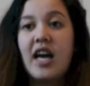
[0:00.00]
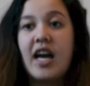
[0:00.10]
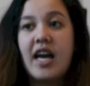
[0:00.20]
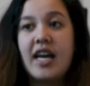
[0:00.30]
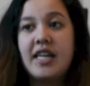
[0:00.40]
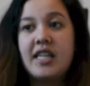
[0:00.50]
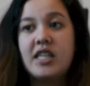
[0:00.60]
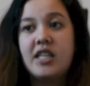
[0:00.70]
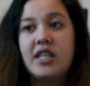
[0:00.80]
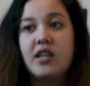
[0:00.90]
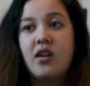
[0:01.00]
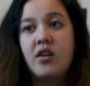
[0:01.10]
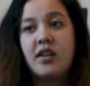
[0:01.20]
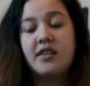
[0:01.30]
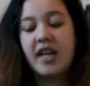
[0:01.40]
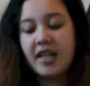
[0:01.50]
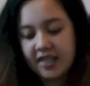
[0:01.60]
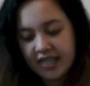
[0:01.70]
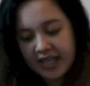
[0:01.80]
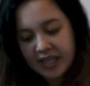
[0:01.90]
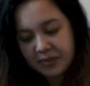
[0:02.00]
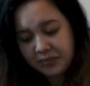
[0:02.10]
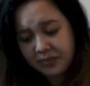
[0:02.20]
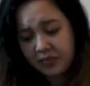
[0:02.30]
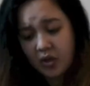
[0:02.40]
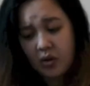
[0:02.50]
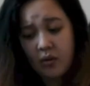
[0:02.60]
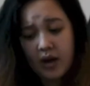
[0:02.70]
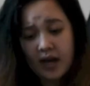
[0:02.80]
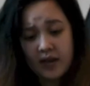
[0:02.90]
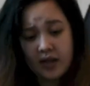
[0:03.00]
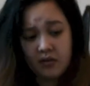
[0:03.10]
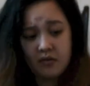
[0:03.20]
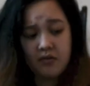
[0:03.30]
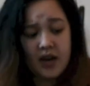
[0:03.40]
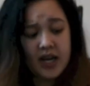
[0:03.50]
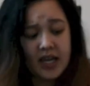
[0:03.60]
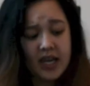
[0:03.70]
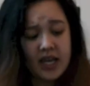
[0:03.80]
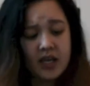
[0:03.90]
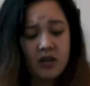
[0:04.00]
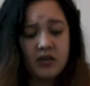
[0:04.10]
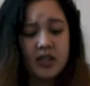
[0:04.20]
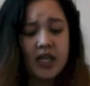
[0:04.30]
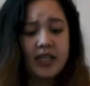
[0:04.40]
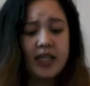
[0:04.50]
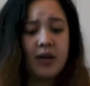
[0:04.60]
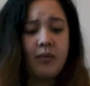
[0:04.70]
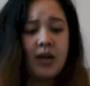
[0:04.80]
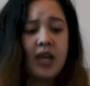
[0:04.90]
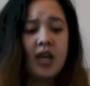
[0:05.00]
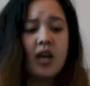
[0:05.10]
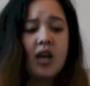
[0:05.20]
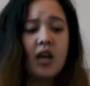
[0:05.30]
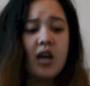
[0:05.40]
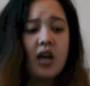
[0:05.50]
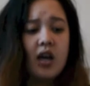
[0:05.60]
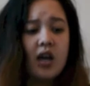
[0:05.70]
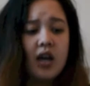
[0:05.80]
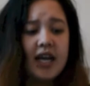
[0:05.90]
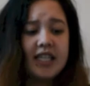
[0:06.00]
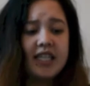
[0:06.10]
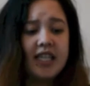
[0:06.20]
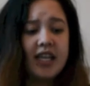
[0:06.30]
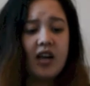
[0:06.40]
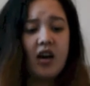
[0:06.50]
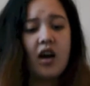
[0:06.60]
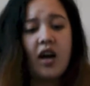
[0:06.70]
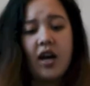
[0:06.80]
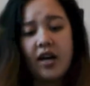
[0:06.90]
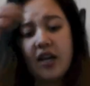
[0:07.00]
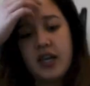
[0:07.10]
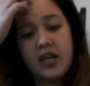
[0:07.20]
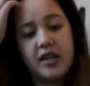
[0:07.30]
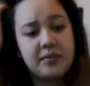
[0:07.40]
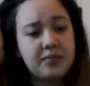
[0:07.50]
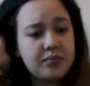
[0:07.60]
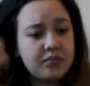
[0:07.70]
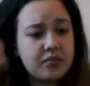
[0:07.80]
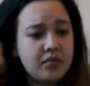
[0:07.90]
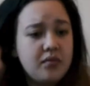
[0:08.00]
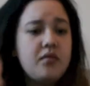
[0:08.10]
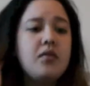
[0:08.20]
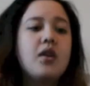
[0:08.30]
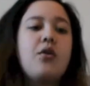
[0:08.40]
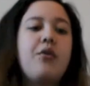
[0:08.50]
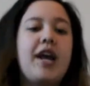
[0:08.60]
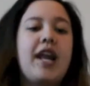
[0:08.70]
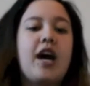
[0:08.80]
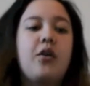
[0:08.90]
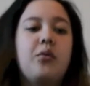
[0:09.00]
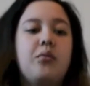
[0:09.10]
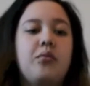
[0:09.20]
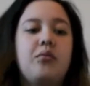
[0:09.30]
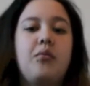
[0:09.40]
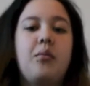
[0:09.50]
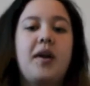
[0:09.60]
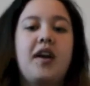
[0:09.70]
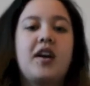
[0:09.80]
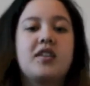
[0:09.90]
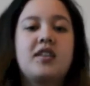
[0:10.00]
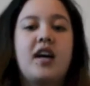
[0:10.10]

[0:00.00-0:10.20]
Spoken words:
And on the Saturday, we arrived on Friday, and on Saturday we, at dinner, I ran out because